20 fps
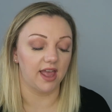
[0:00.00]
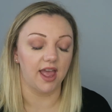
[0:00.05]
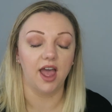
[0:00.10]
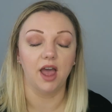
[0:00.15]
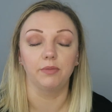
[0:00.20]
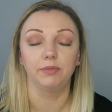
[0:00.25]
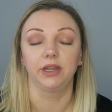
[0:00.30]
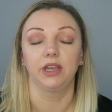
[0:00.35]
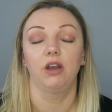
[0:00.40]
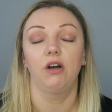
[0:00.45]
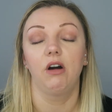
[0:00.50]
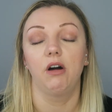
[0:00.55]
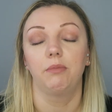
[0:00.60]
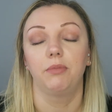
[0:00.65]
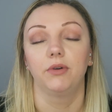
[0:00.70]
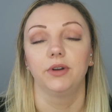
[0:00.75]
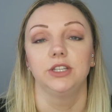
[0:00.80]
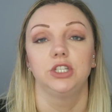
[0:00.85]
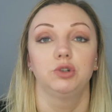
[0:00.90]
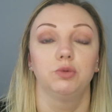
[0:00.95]
like how many
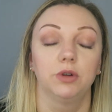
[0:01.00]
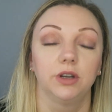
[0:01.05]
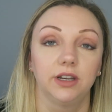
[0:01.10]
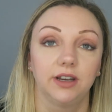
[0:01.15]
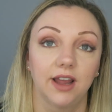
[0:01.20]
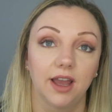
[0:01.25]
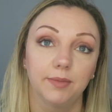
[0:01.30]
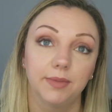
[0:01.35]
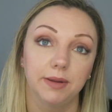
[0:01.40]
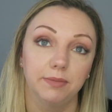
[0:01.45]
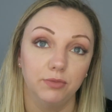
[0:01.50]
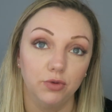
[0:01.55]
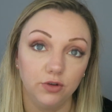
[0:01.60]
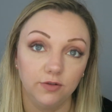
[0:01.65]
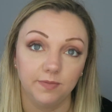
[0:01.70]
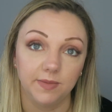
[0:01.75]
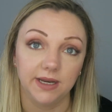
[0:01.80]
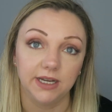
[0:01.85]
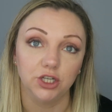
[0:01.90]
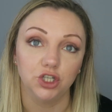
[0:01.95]
heart points you want and how many
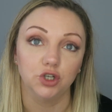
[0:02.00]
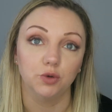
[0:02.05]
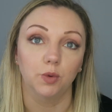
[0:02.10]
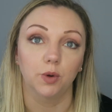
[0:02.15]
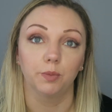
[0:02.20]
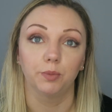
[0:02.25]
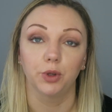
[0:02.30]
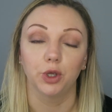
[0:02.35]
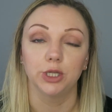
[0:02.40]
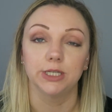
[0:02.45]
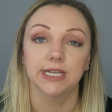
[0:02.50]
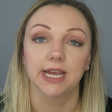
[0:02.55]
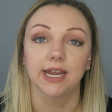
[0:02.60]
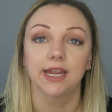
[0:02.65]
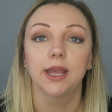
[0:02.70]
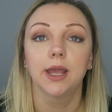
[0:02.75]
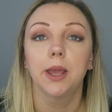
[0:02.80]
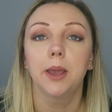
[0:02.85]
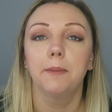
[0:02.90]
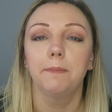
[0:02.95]
move minutes you want per
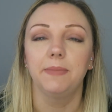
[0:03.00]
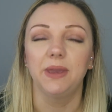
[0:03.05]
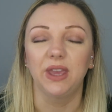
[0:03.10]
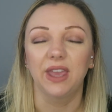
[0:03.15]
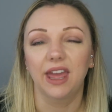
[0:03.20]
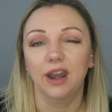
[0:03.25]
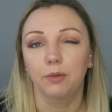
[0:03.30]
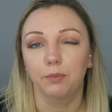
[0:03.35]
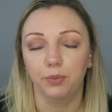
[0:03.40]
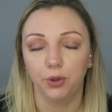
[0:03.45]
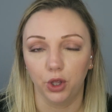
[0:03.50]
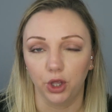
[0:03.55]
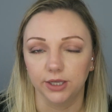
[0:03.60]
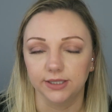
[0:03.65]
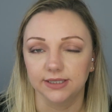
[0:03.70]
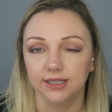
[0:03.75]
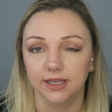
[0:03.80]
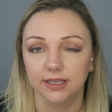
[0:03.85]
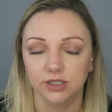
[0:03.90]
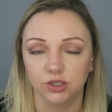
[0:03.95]
day, but you cannot
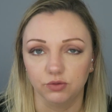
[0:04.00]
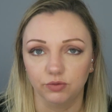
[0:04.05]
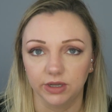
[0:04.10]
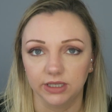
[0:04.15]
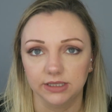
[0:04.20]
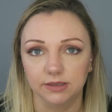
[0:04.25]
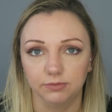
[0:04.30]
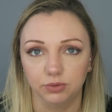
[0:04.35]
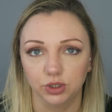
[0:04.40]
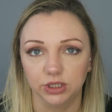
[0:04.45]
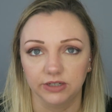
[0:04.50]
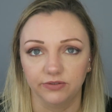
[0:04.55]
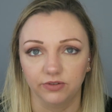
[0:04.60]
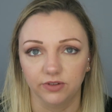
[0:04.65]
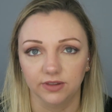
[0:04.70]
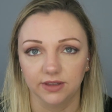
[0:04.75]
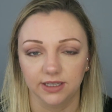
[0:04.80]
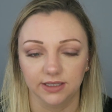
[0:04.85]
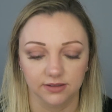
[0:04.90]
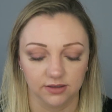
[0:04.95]
personalize the rings and put
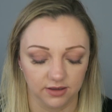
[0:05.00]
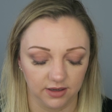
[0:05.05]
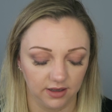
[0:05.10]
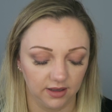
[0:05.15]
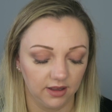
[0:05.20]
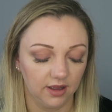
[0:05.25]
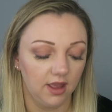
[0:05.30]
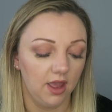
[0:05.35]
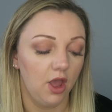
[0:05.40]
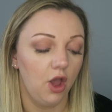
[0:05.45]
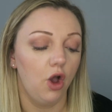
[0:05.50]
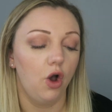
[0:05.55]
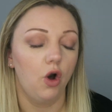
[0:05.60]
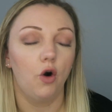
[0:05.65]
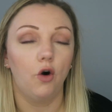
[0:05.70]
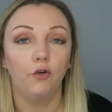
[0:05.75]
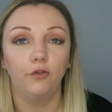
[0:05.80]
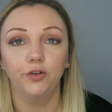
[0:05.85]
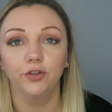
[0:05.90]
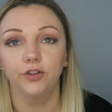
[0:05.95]
different things on it.
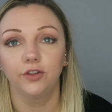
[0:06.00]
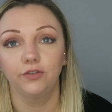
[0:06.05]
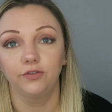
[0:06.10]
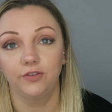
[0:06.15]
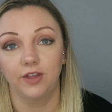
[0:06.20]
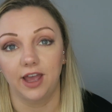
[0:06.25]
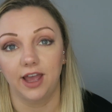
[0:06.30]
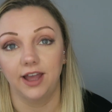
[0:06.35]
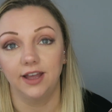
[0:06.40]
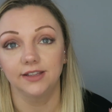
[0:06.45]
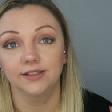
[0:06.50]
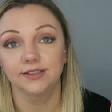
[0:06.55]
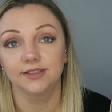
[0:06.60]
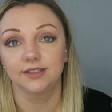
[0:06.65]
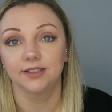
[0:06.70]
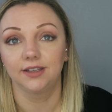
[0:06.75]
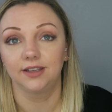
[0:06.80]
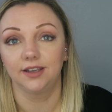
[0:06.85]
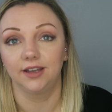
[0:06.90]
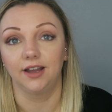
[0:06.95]
Other than
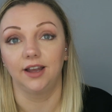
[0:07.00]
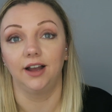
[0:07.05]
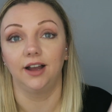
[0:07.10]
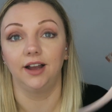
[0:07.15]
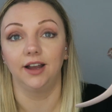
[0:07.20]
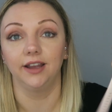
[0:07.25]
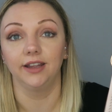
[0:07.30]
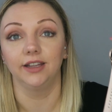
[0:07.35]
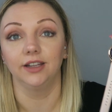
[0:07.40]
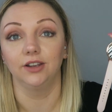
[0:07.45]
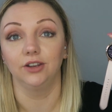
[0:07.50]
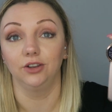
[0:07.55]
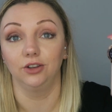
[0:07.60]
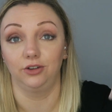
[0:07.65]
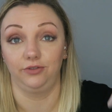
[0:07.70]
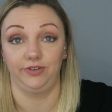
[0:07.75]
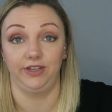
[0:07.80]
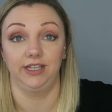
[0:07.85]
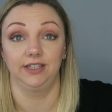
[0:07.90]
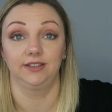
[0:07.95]
that, I
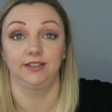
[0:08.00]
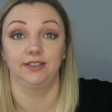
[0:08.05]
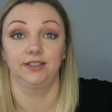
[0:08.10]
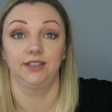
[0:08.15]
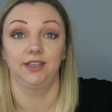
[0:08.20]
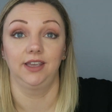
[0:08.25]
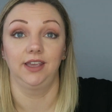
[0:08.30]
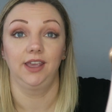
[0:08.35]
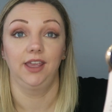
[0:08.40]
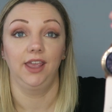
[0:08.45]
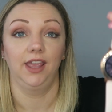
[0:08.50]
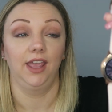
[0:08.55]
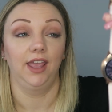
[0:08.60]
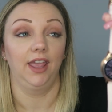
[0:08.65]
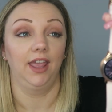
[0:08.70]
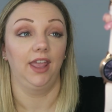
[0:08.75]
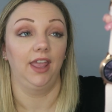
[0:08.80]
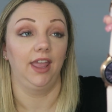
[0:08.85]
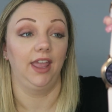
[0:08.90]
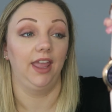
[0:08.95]
love it.
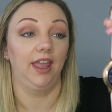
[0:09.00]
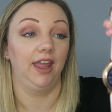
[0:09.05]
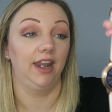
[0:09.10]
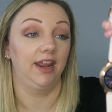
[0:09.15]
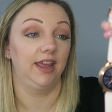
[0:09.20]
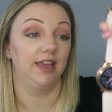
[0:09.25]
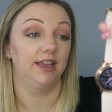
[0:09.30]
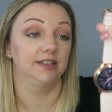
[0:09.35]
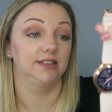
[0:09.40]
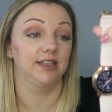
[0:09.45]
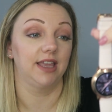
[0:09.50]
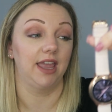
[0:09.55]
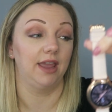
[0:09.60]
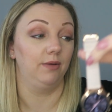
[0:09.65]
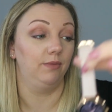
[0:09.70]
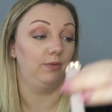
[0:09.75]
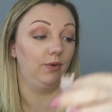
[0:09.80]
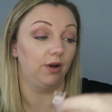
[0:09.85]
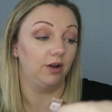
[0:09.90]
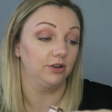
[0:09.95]
It is
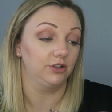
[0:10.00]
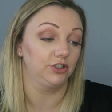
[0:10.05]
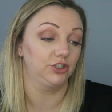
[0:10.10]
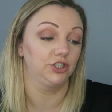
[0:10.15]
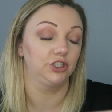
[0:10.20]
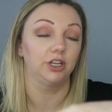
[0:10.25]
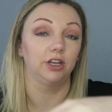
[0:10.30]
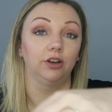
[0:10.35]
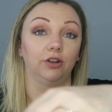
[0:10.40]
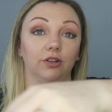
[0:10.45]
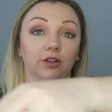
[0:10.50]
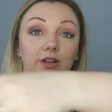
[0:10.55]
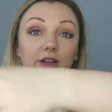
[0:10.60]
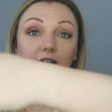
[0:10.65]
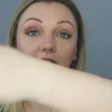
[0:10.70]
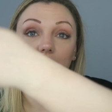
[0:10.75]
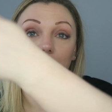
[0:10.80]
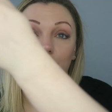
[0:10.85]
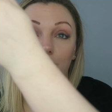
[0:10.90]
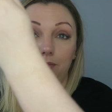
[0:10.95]
a watch.
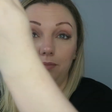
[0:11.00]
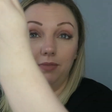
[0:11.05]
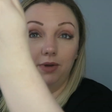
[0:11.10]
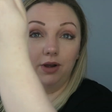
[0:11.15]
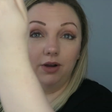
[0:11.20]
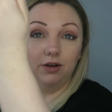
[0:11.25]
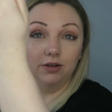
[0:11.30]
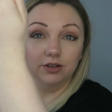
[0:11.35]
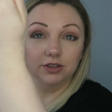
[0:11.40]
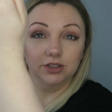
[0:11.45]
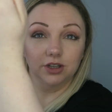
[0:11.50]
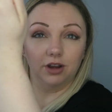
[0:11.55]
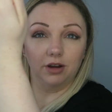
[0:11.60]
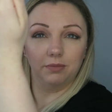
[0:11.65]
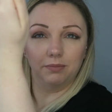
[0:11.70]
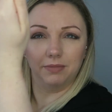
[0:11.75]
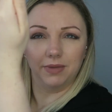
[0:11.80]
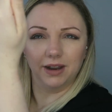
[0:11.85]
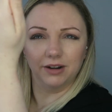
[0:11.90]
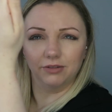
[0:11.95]
Look, I've got marks
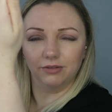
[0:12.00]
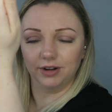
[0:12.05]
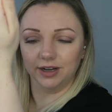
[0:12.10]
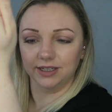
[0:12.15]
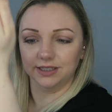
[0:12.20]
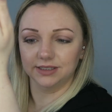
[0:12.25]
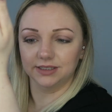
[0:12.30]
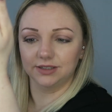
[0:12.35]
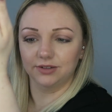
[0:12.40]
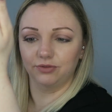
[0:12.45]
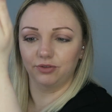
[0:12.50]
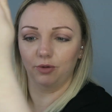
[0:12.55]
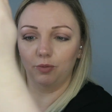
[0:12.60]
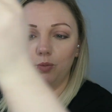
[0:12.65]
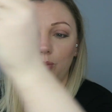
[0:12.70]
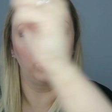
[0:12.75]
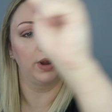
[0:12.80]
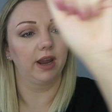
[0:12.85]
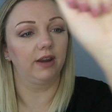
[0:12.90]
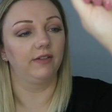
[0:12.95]
on my wrist
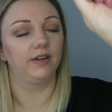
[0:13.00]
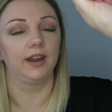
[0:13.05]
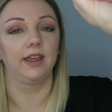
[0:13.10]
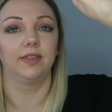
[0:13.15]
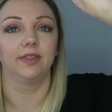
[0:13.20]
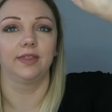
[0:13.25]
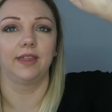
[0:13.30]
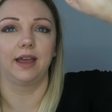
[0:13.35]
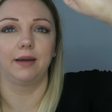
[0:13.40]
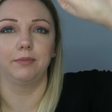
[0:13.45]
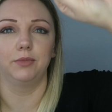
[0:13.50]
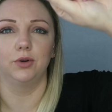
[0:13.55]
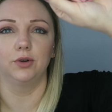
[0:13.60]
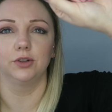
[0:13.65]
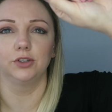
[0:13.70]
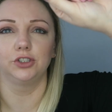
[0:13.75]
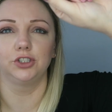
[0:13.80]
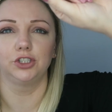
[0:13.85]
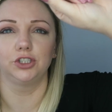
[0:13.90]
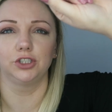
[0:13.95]
from wearing it that
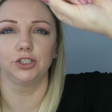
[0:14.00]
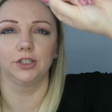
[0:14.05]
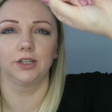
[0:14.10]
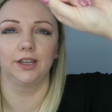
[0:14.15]
much.